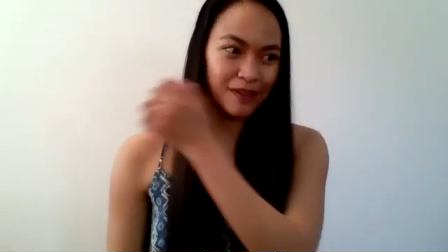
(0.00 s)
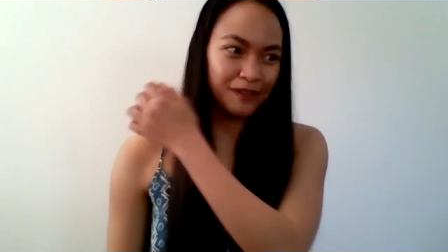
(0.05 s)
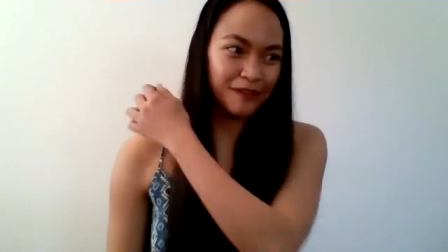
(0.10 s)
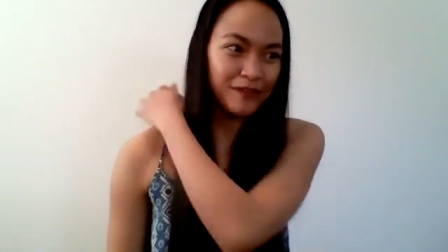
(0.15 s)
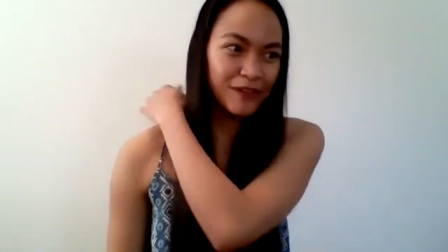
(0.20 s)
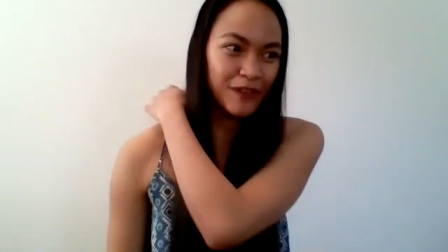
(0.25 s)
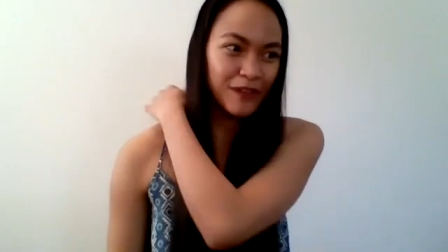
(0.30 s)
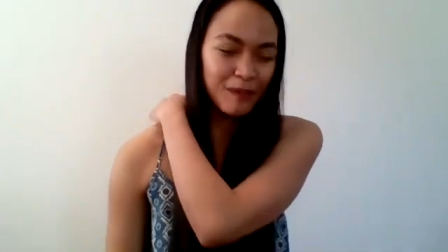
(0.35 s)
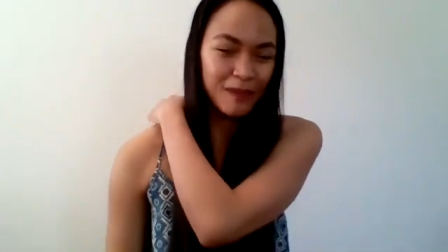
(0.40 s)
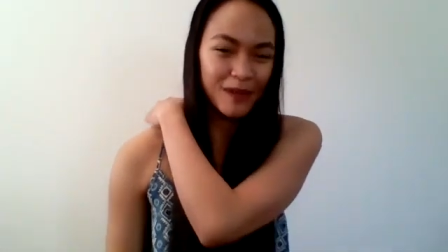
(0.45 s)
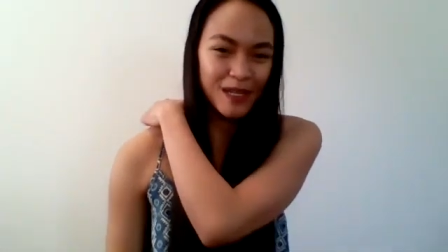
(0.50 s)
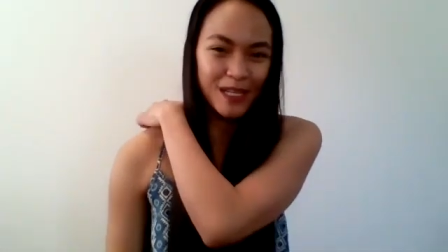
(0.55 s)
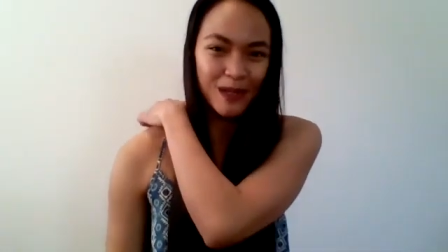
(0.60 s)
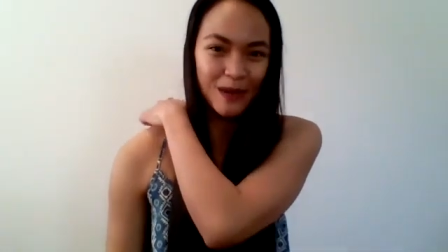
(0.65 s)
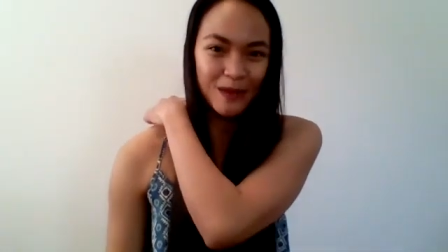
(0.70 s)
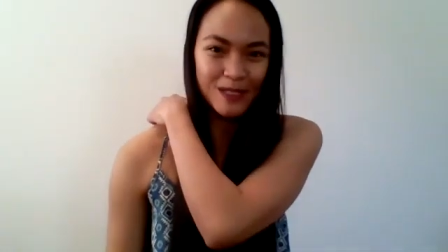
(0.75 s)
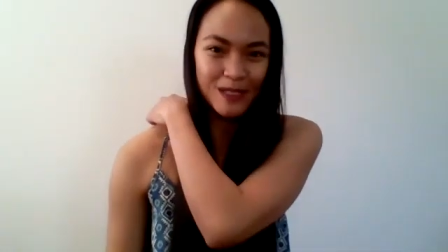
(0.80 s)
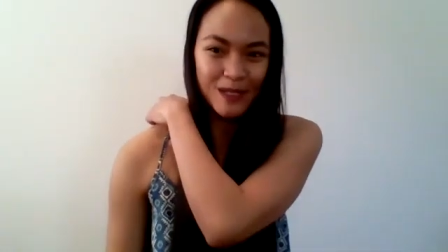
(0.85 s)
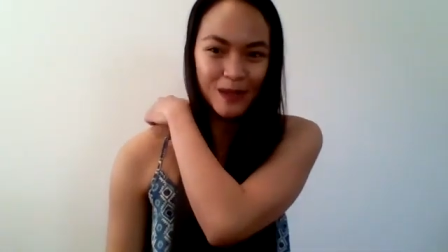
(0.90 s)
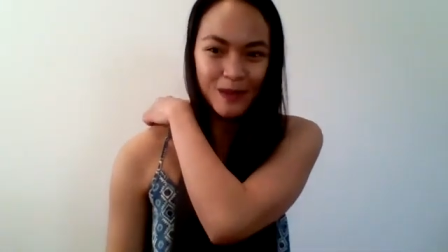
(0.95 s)

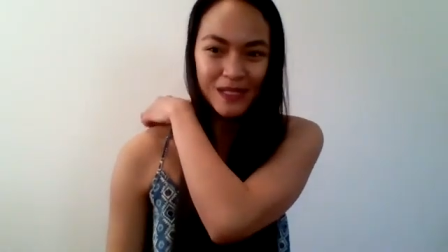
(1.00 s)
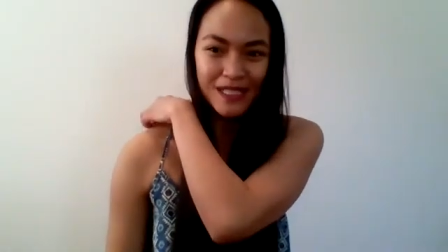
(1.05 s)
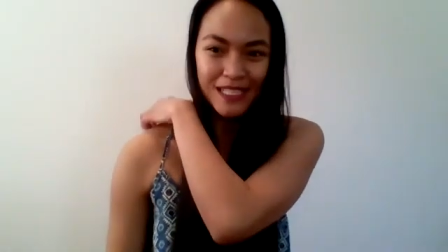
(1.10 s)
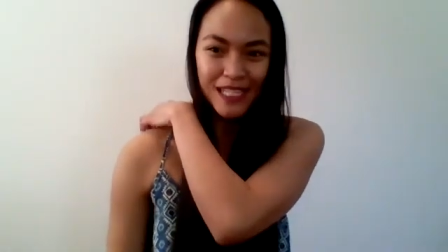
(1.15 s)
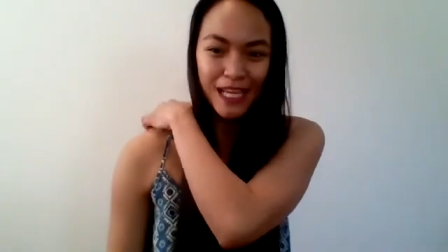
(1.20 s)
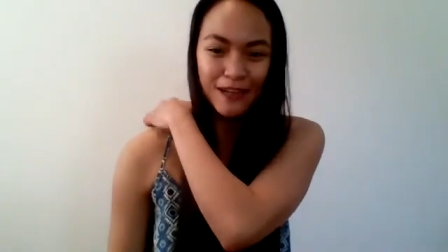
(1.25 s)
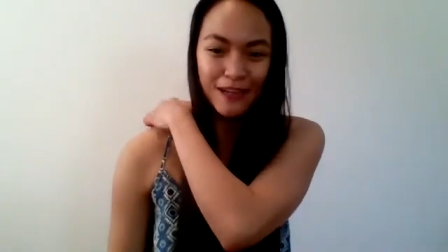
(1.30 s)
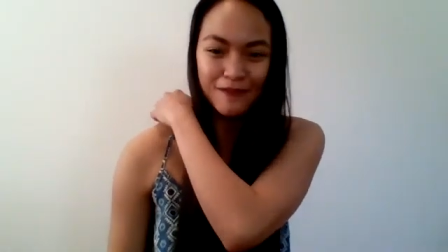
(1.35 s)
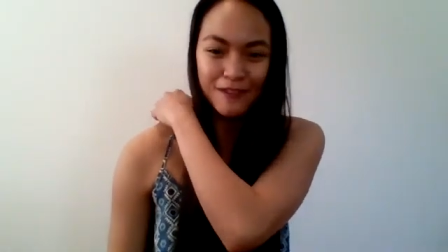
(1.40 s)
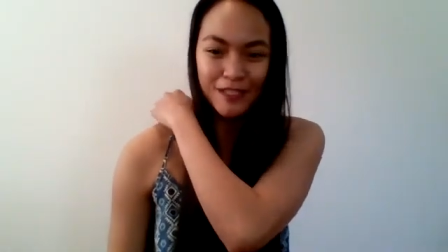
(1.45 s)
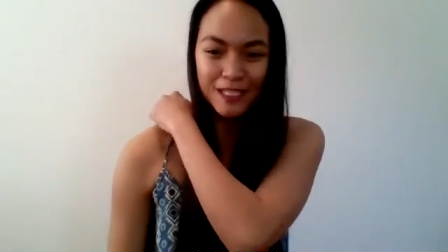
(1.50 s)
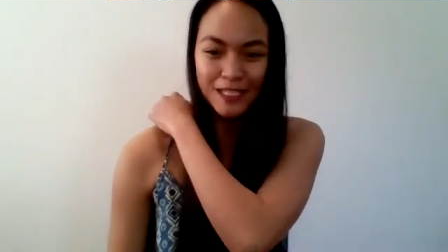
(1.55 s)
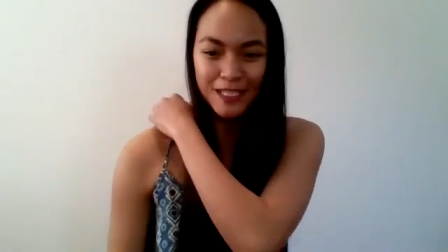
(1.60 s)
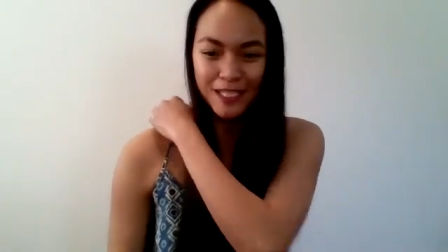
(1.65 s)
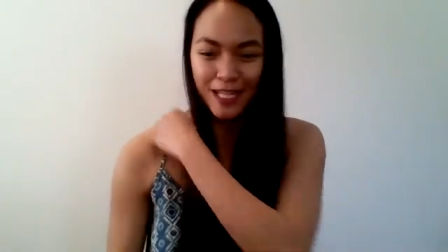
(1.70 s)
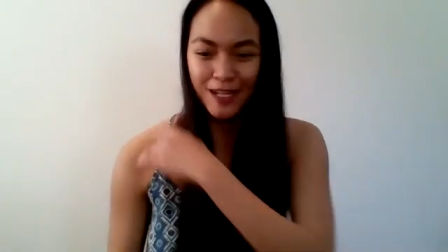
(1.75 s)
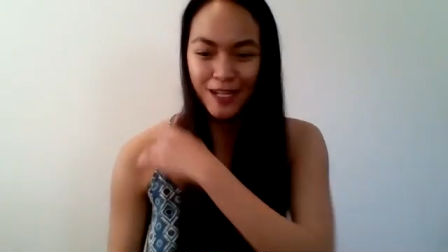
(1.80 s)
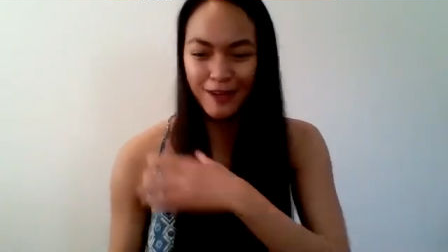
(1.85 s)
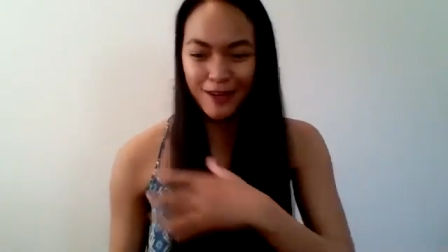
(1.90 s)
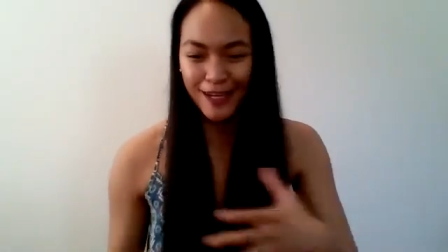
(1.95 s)
Filipino, so it's kind of just
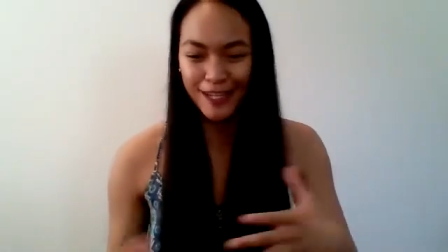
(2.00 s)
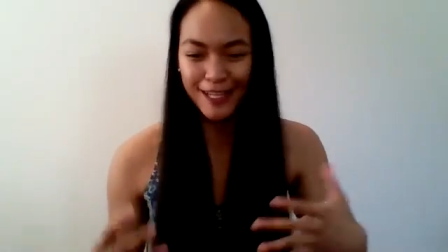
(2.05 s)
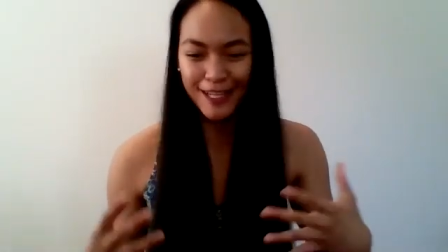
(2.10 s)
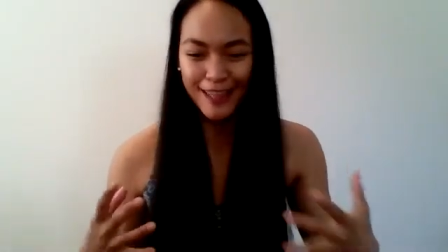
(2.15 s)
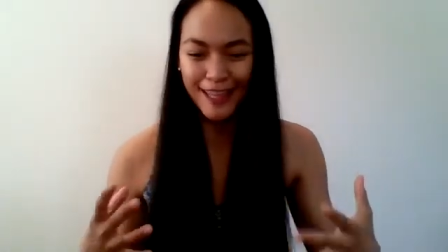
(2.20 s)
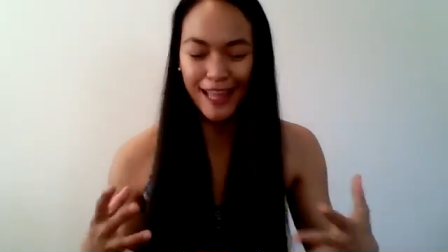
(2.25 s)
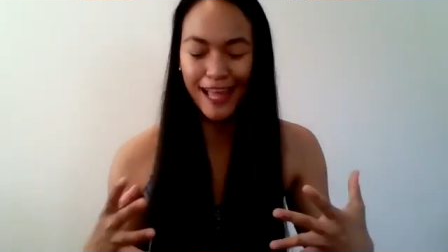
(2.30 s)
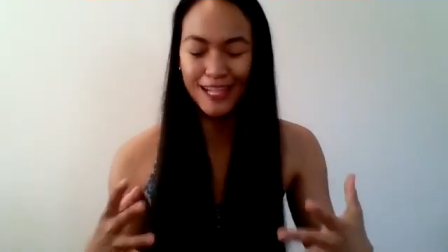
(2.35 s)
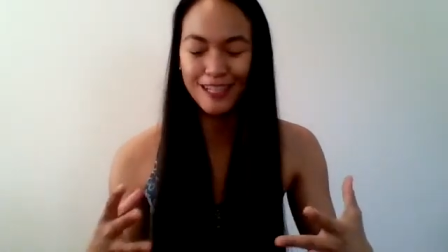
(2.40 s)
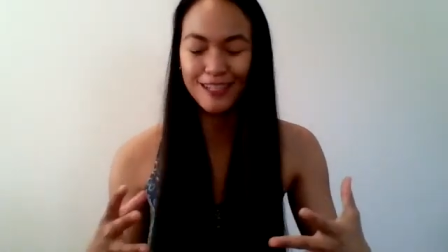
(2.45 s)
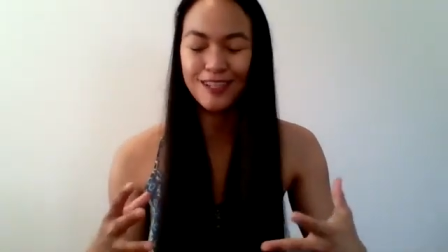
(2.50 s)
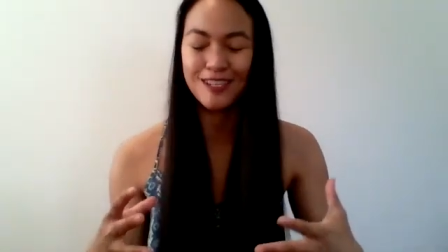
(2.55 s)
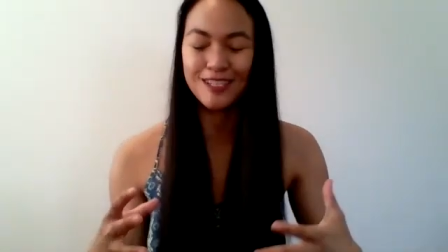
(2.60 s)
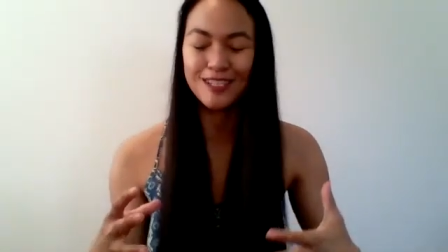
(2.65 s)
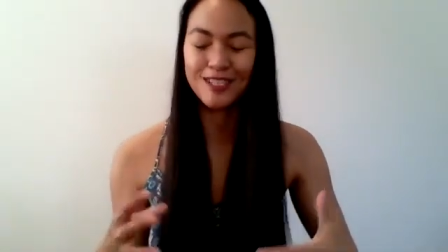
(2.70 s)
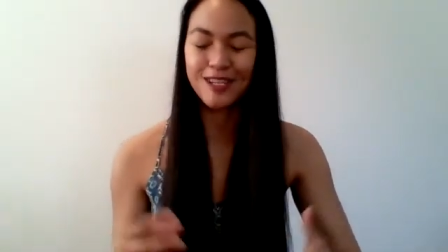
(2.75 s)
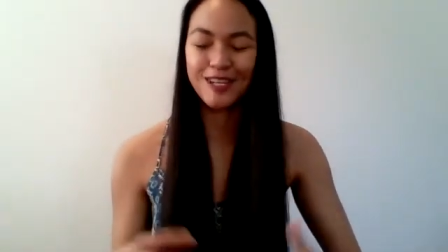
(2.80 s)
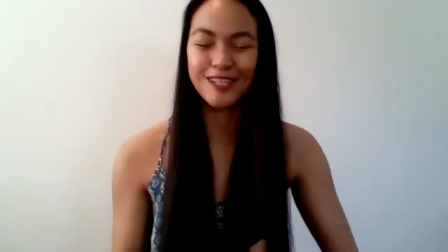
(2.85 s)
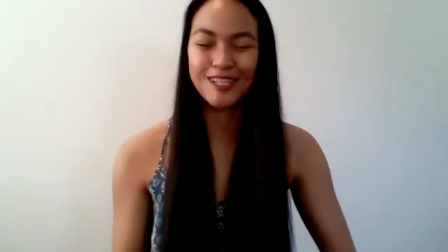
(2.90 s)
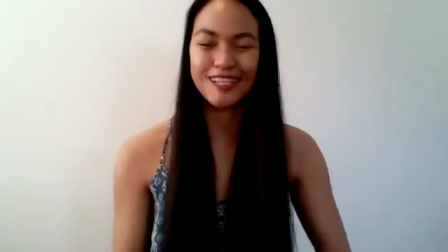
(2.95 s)
ingrained in that
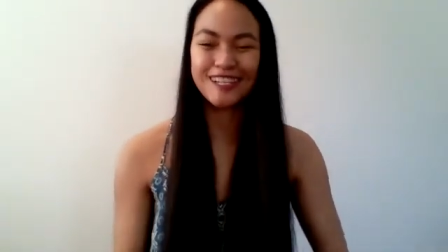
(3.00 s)
culture,